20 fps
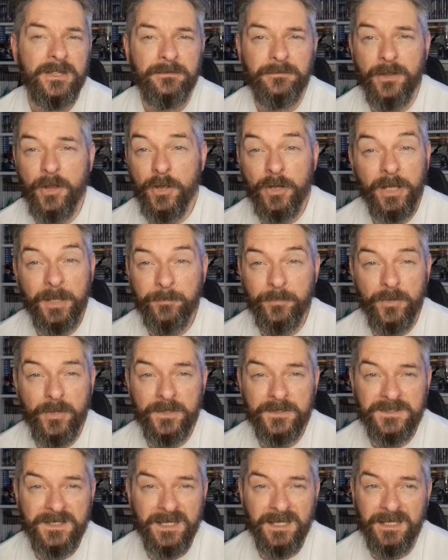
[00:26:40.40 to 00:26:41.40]
Early
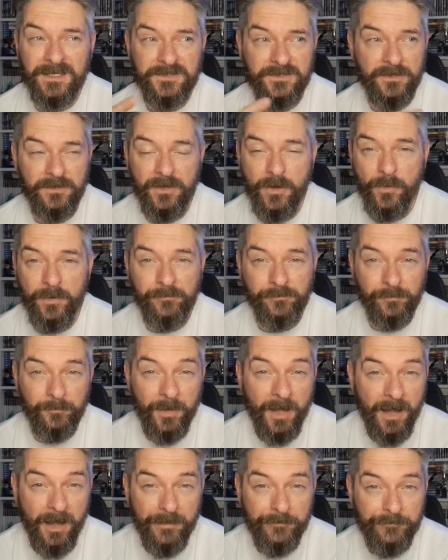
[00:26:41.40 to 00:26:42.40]
bird tickets could go in from
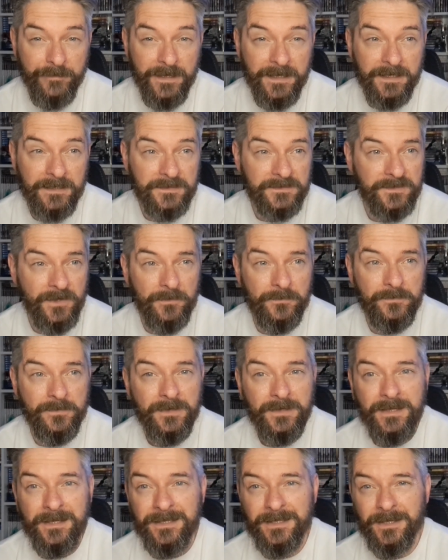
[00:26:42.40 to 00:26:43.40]
8:30. So
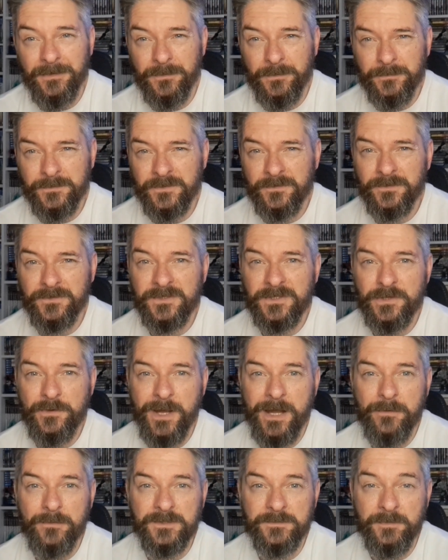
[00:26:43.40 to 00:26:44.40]
there was a good 2
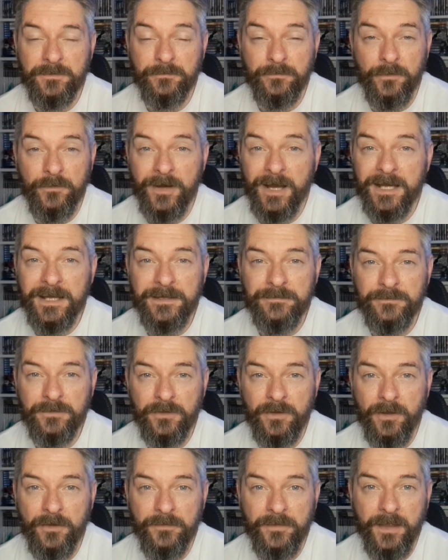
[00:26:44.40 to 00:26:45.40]
hours before I even
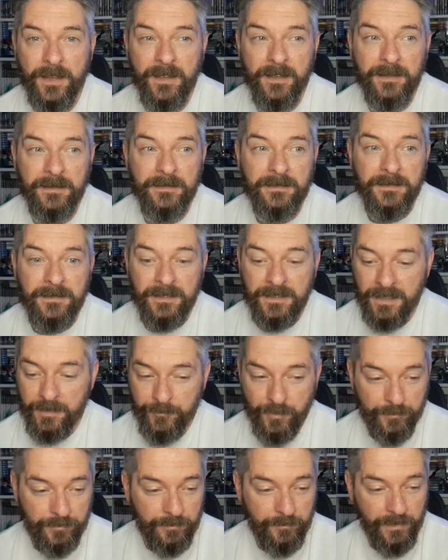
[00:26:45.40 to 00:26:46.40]
got there, and
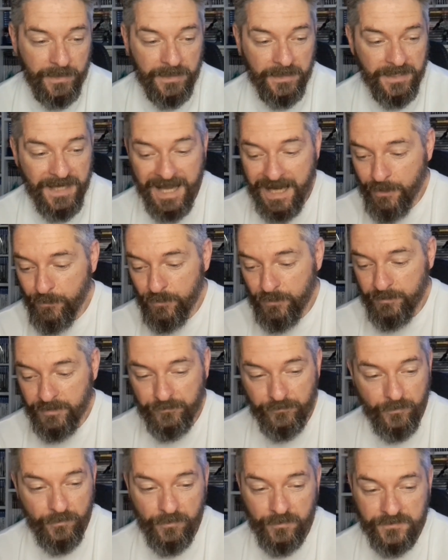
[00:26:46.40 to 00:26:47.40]
probably an hour
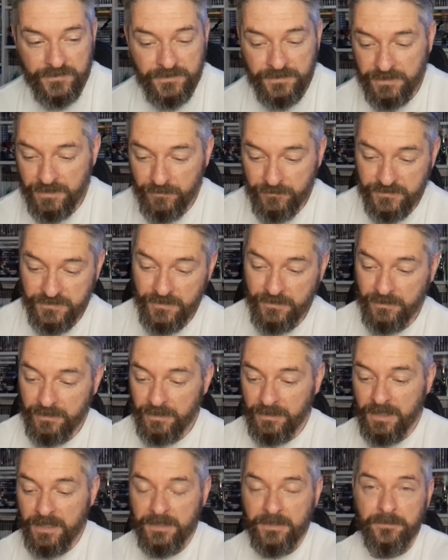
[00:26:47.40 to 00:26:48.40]
before, certainly
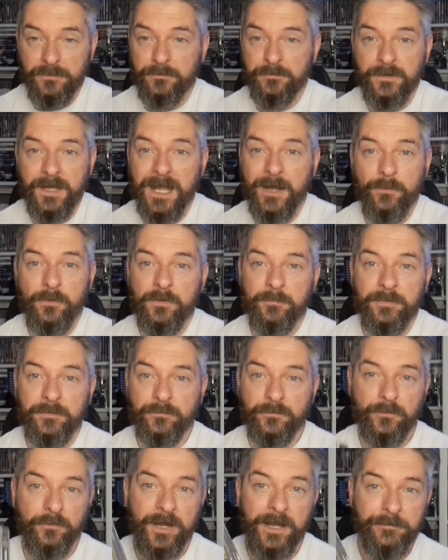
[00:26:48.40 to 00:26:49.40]
like another hour
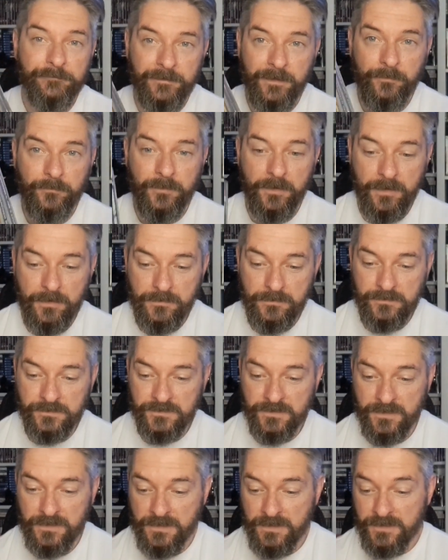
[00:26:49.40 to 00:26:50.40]
before I found
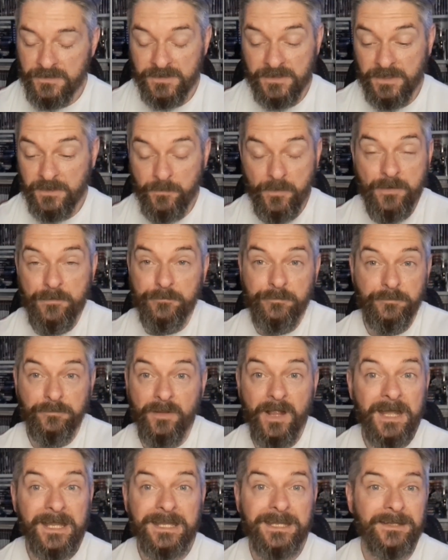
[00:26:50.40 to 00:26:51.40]
those. So they weren't
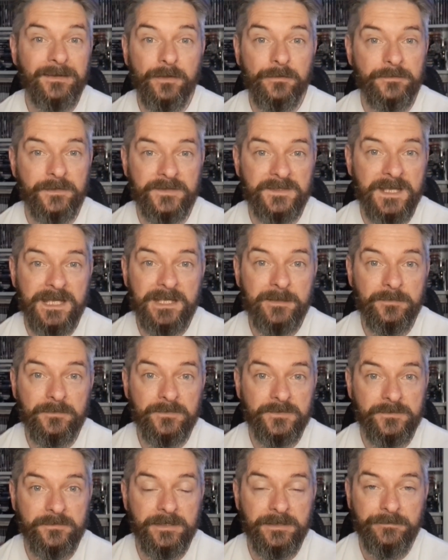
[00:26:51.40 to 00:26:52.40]
flying off the
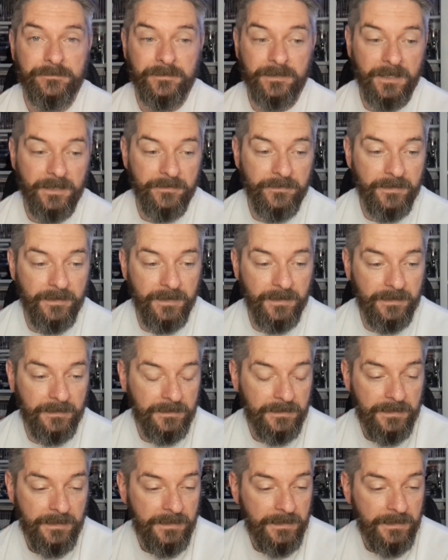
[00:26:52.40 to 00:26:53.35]
tables or anything like that.